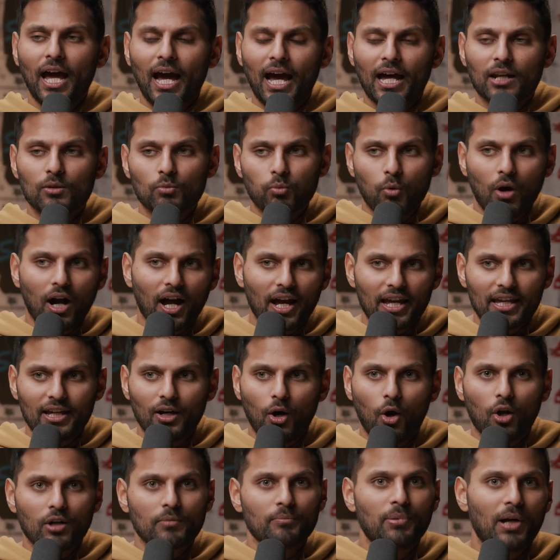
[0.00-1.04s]
and why
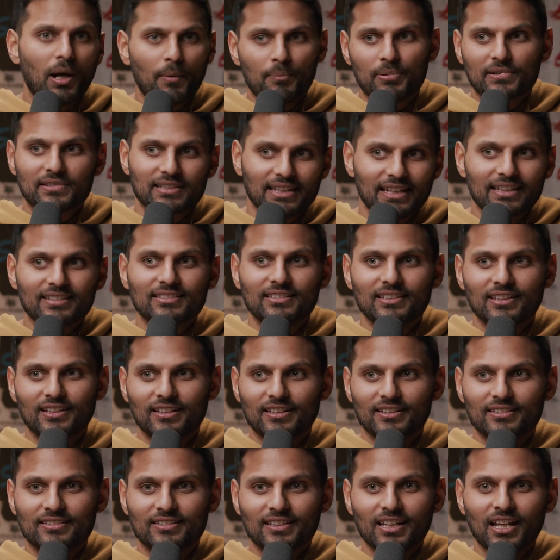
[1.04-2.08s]
on purpose
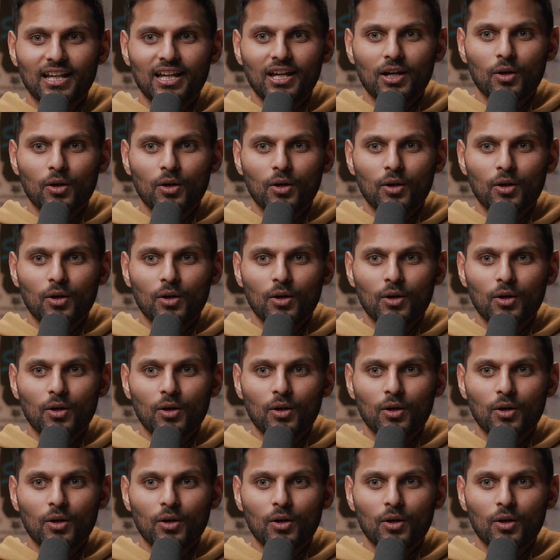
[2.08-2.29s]
listeners